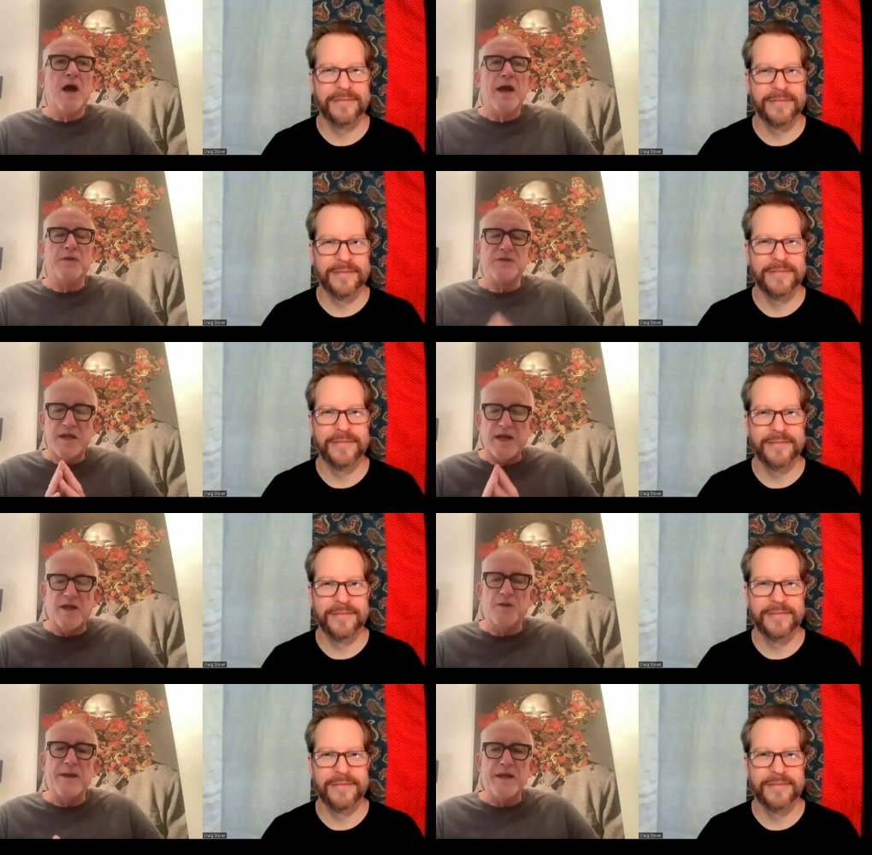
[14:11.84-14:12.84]
Speaker 1: I was
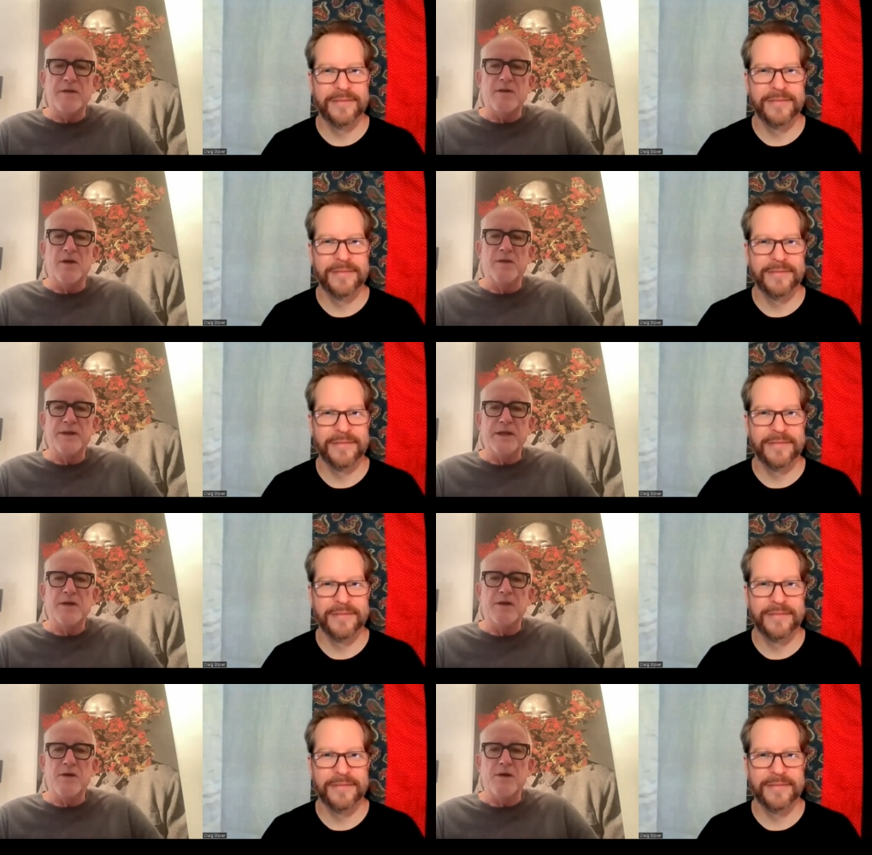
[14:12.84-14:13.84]
hell bent on
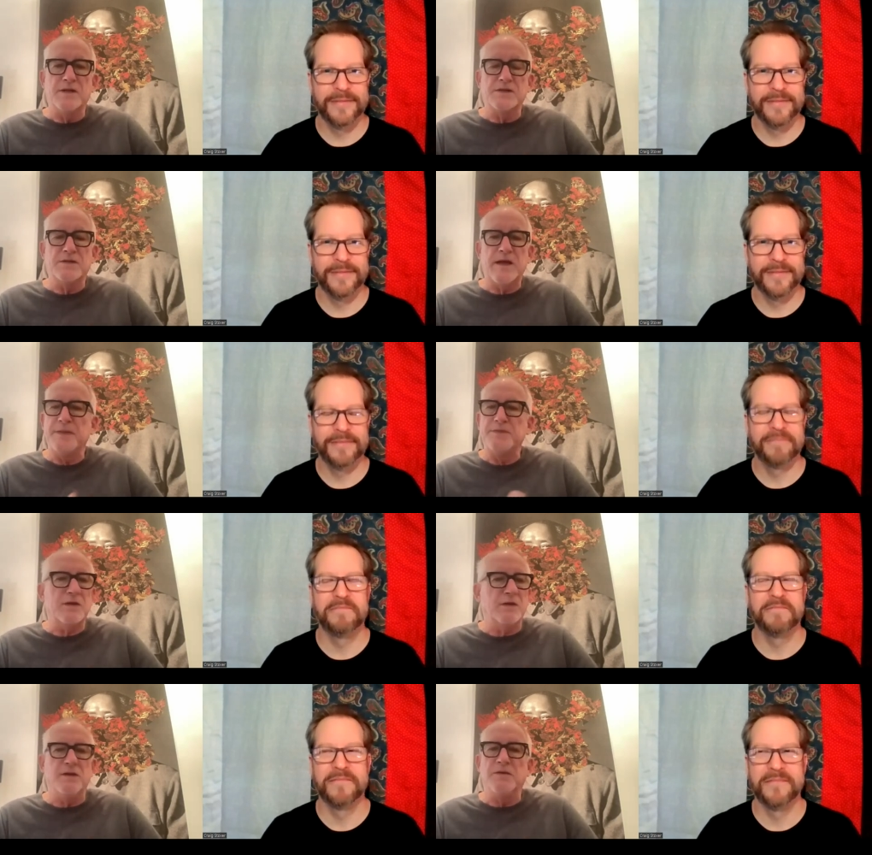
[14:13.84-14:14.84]
being an artist.
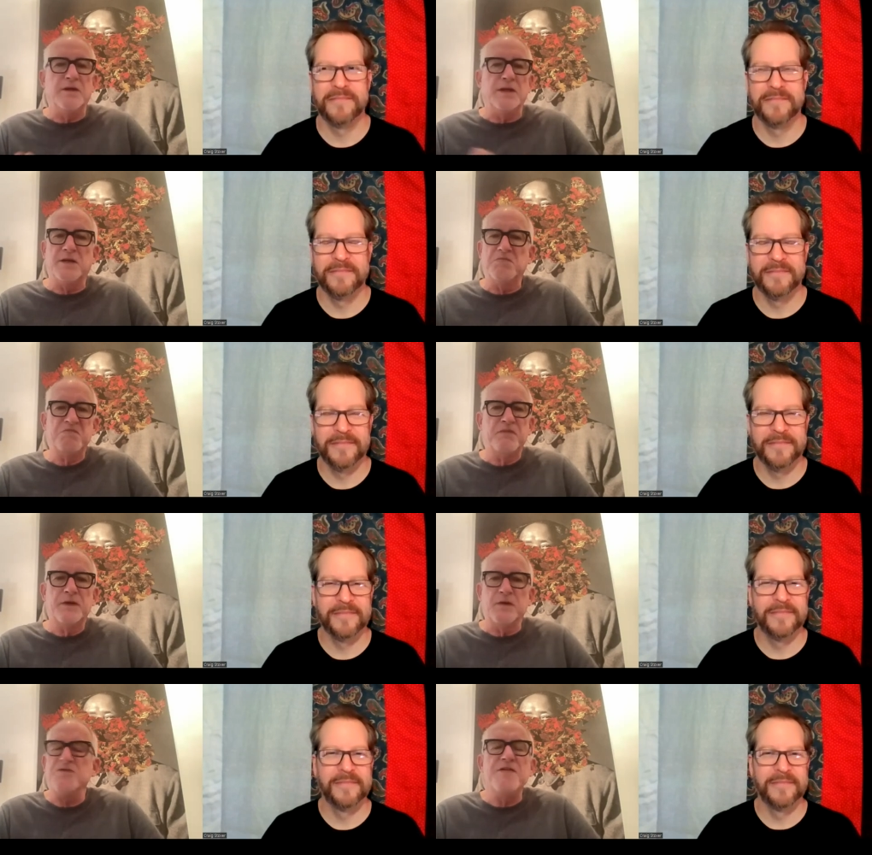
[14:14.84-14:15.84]
Absolutely.
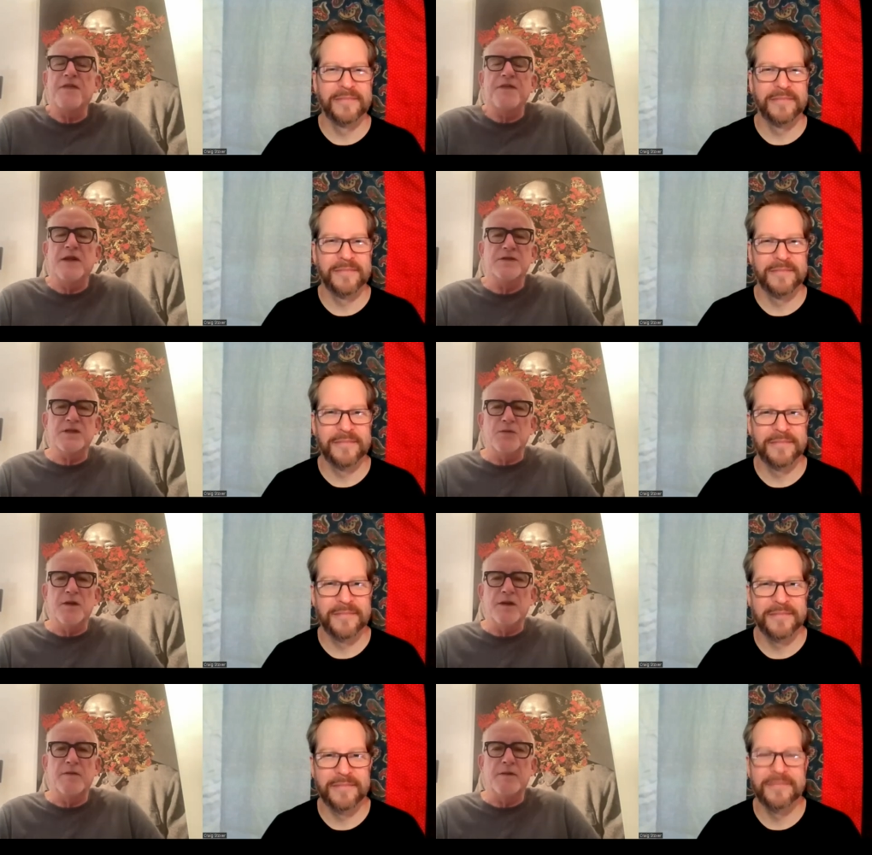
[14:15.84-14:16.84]
There was nothing else I
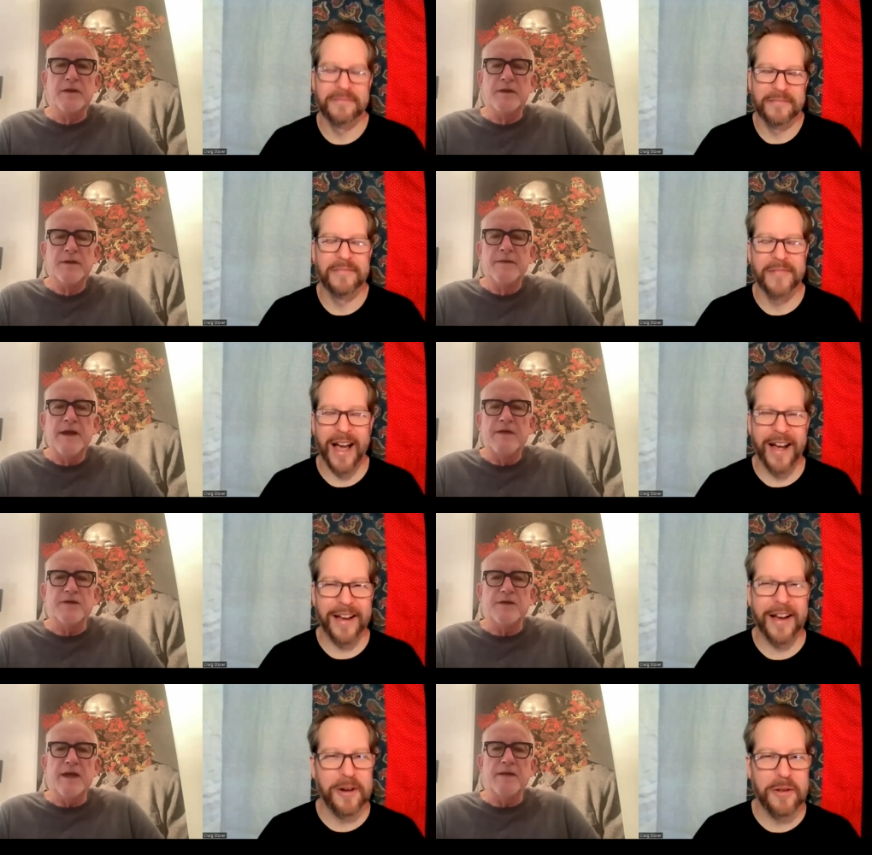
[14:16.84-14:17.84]
wanted.
Speaker 2: After
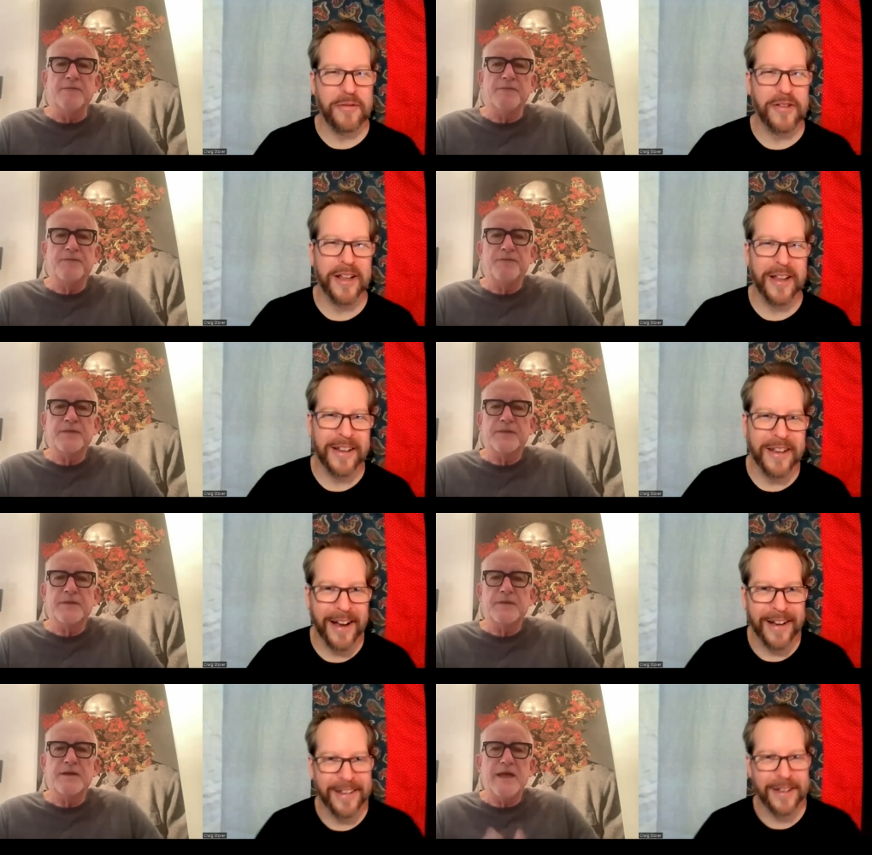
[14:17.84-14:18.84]
I, I know the feeling.
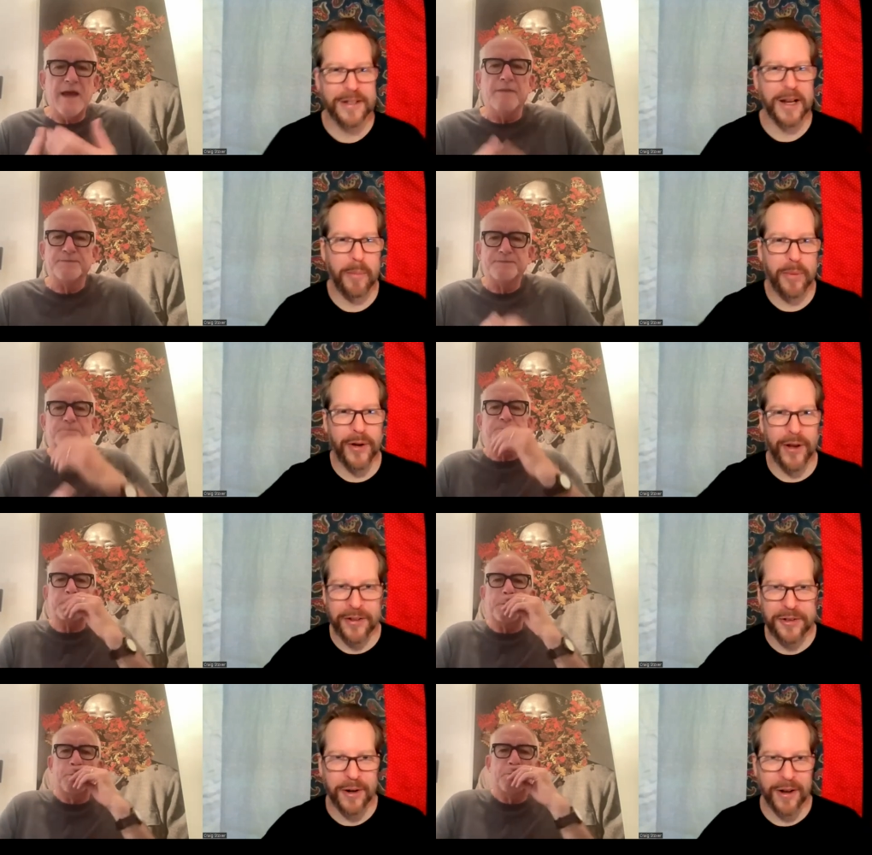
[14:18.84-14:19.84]
Yeah. yeah. It's like a
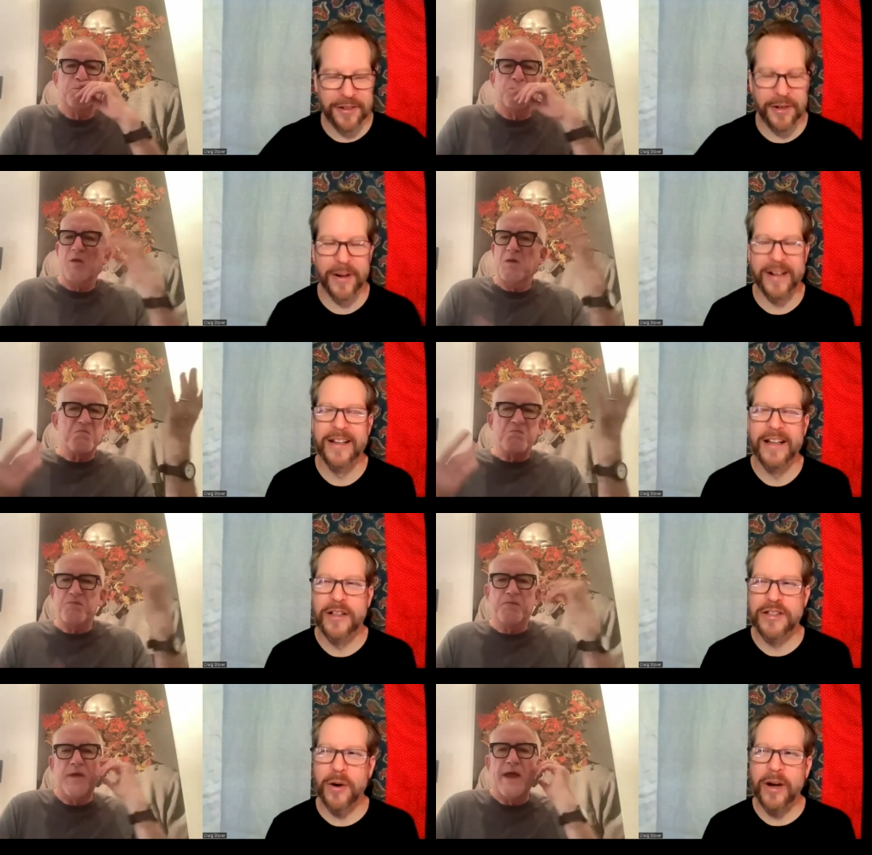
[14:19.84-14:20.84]
pull, draw to it.
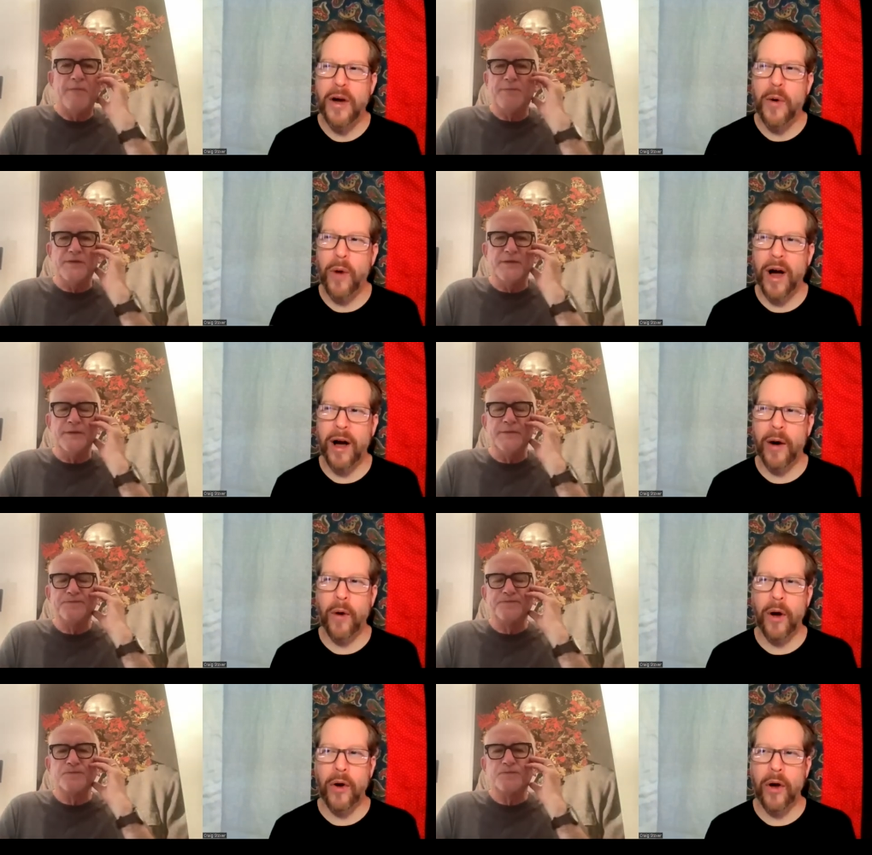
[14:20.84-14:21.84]
So
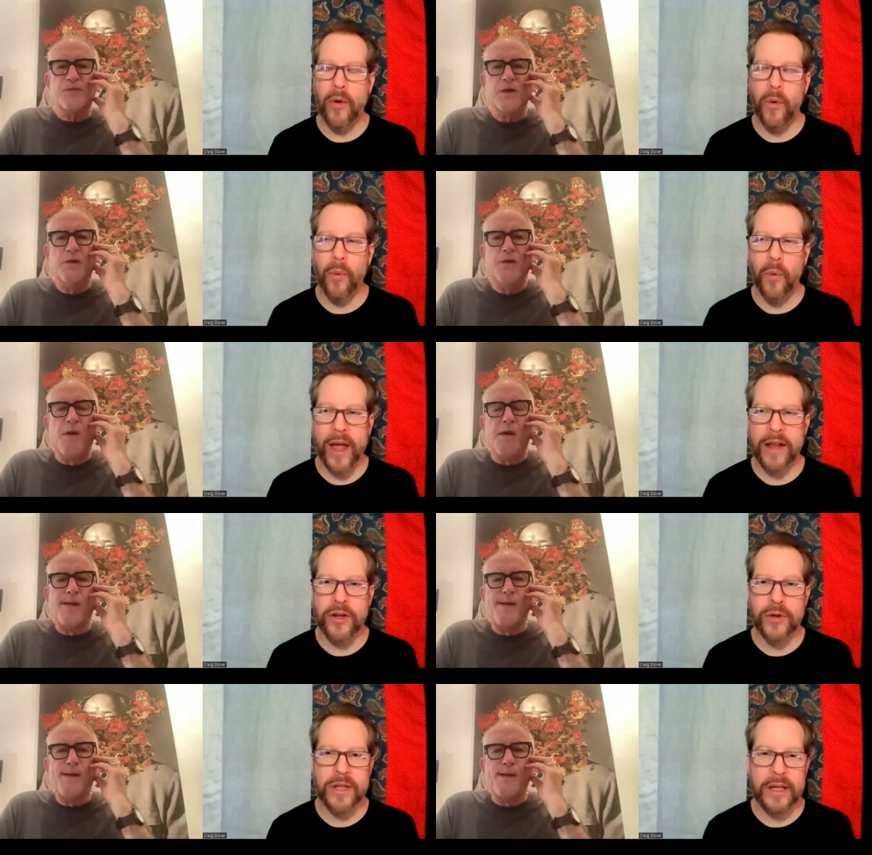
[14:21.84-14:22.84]
uh,
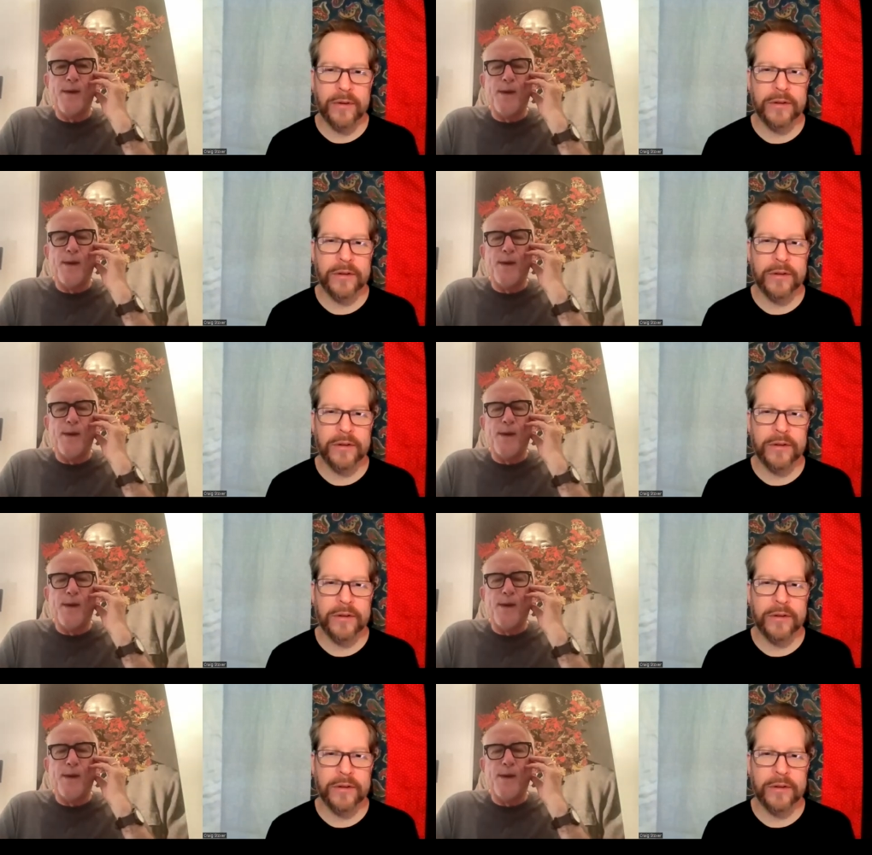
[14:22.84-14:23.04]
when you